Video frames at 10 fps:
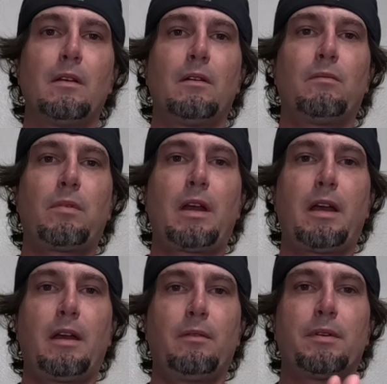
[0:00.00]
All
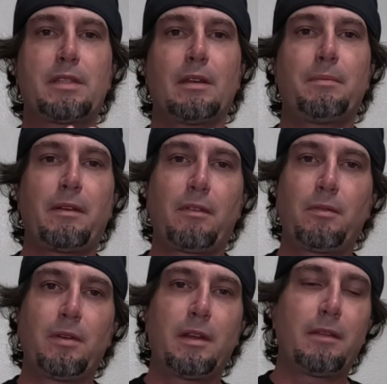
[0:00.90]
right, what's up
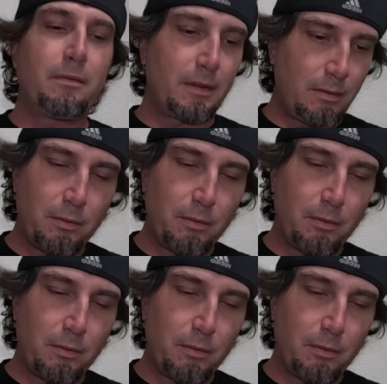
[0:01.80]
everyone?